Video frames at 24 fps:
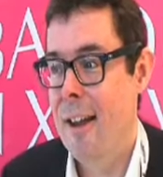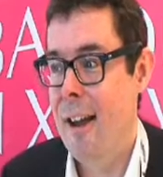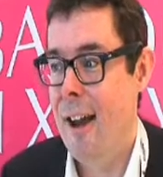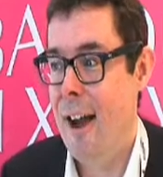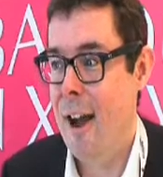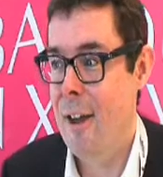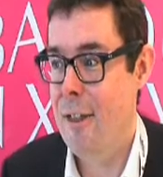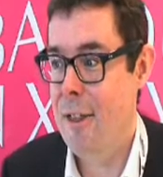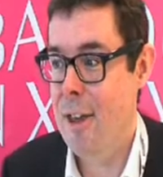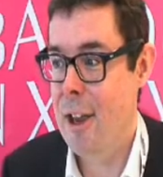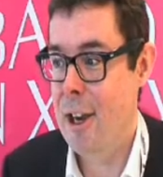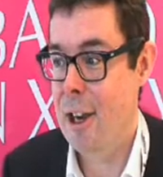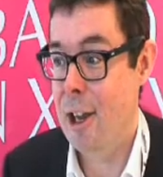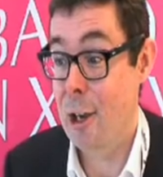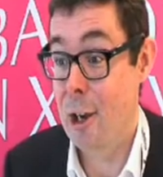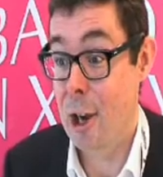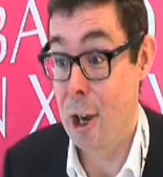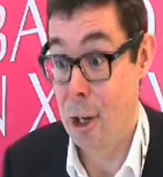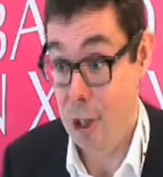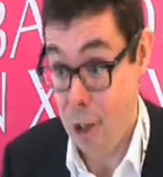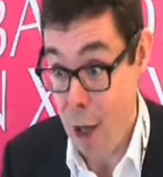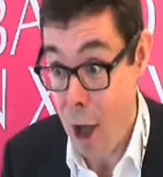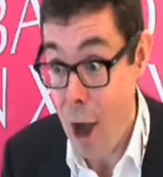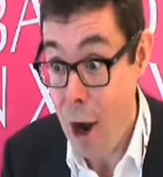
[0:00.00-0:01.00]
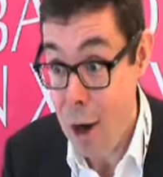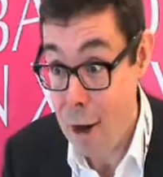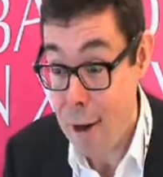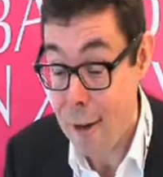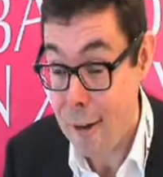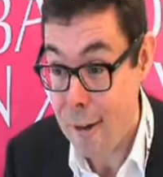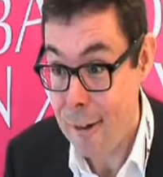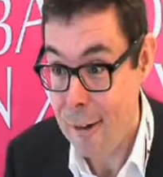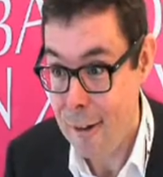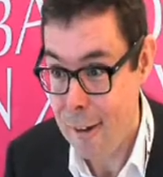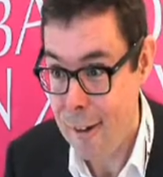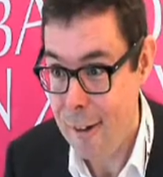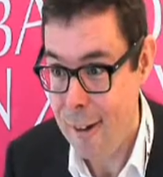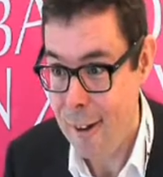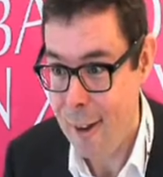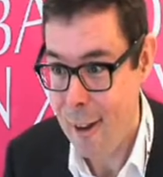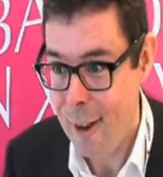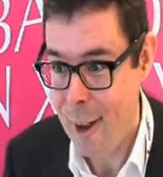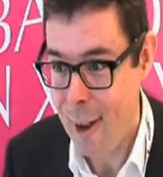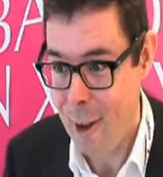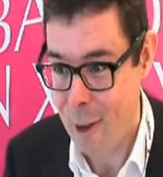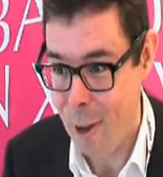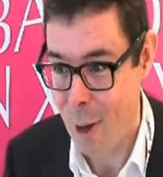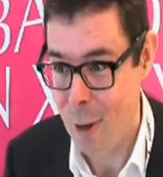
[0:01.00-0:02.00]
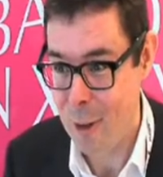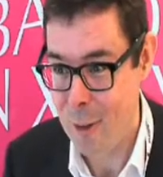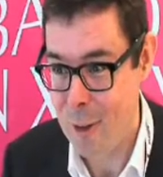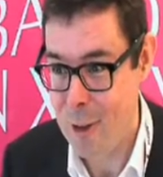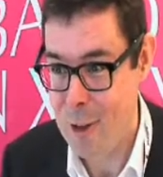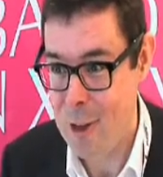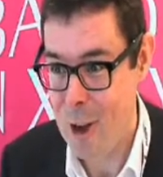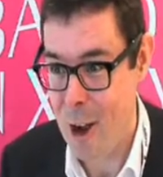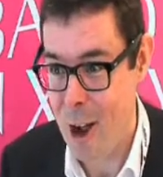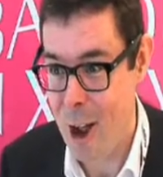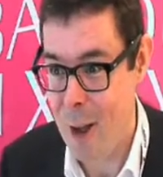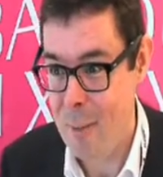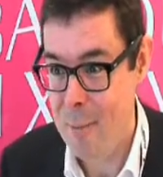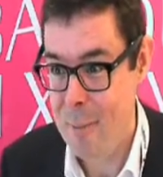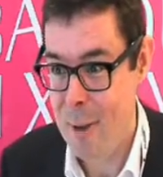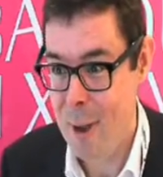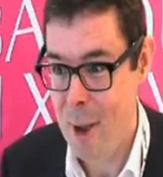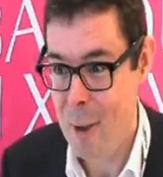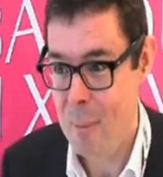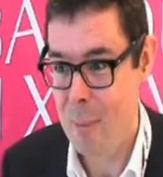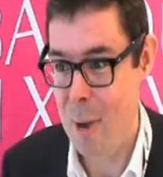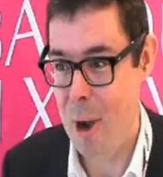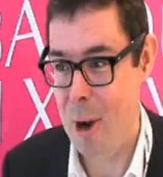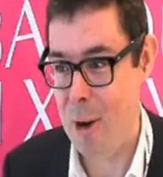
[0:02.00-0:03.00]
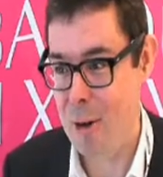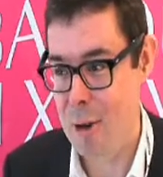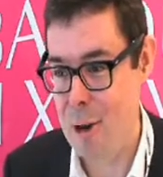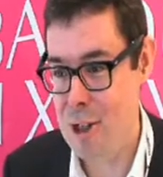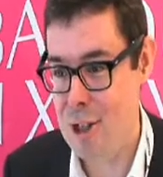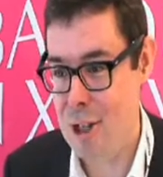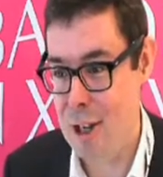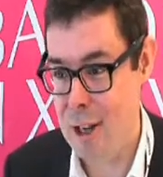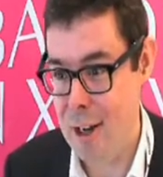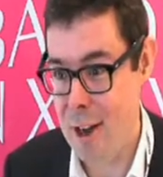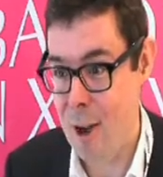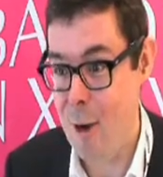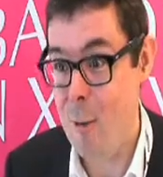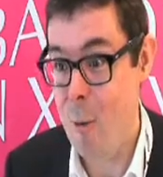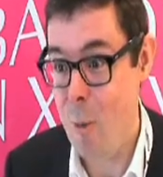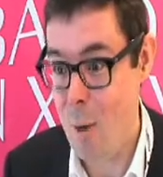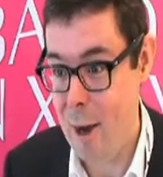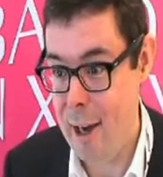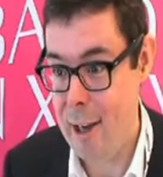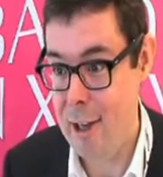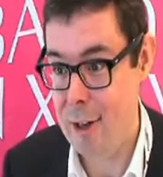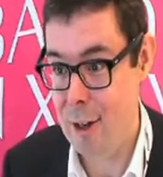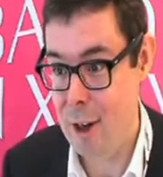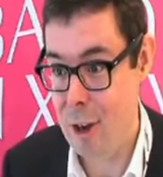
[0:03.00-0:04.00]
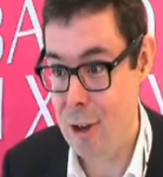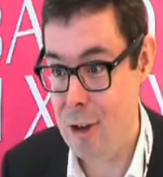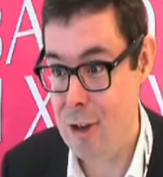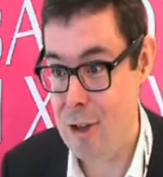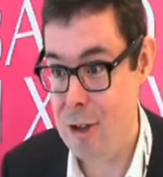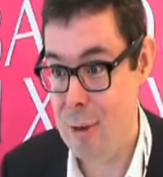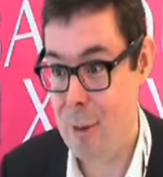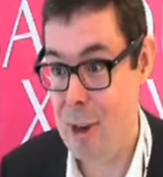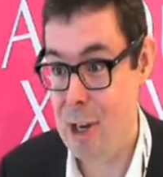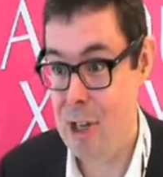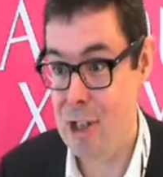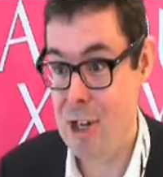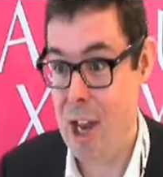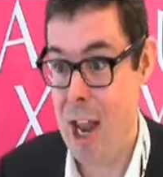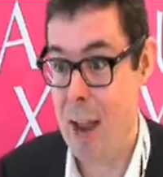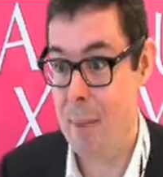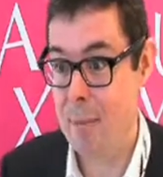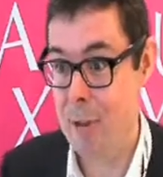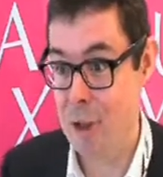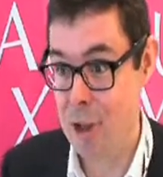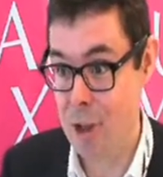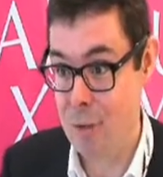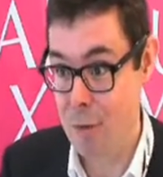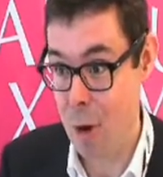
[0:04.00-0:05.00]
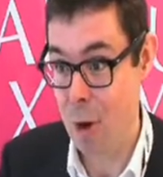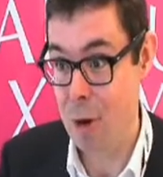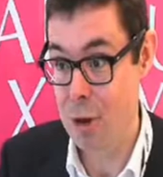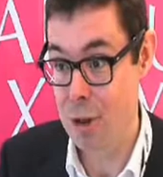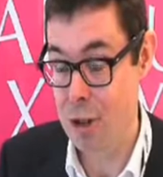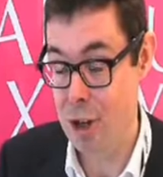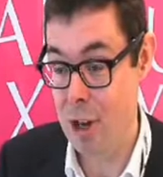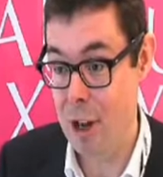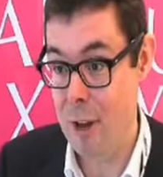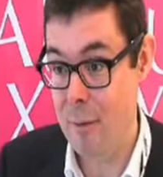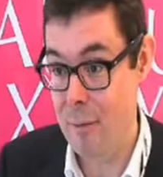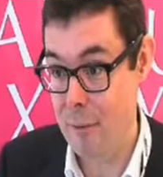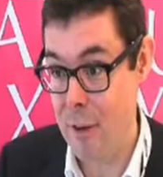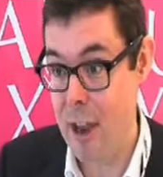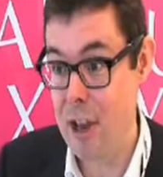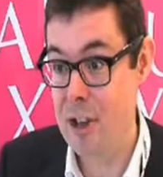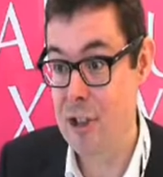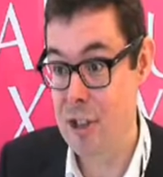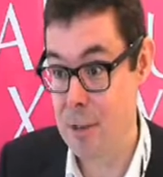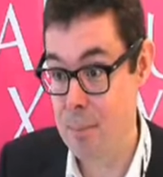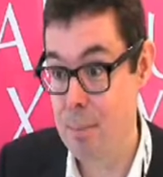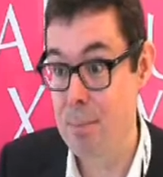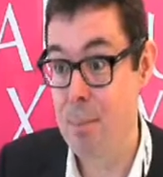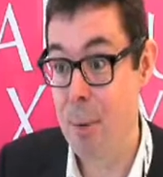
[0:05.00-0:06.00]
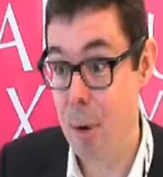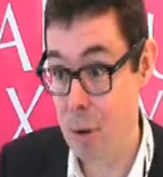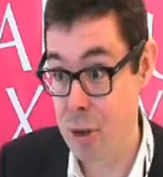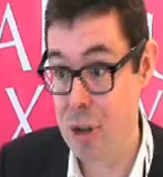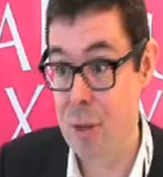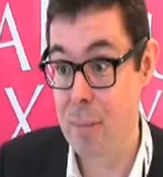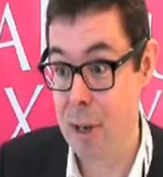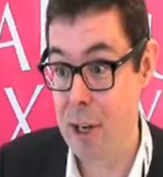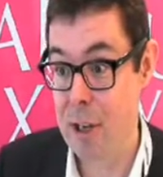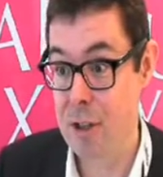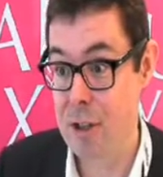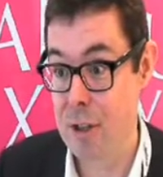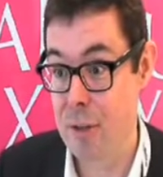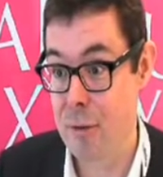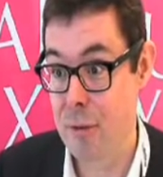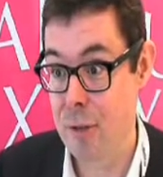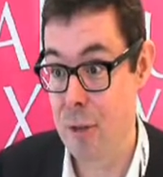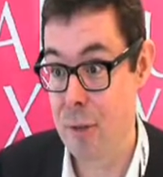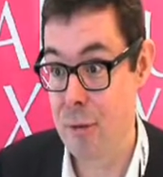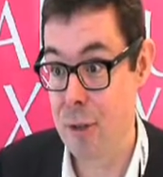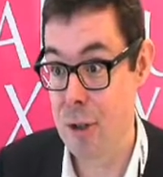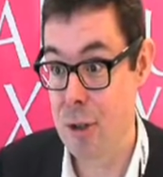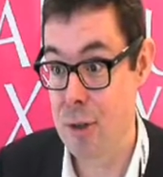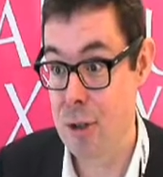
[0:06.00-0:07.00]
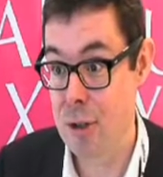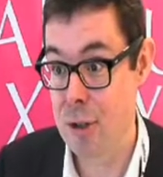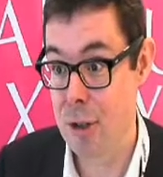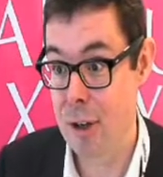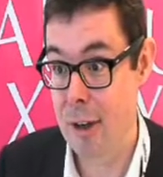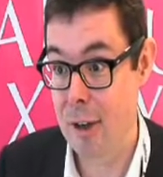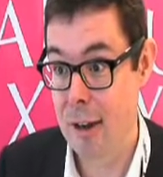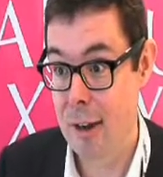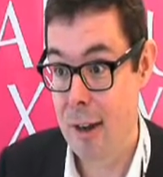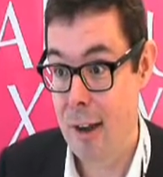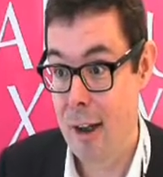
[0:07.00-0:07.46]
I think luck, a lot of the time, but crucially a willingness to accept that you've got to invest in possibilities for the future.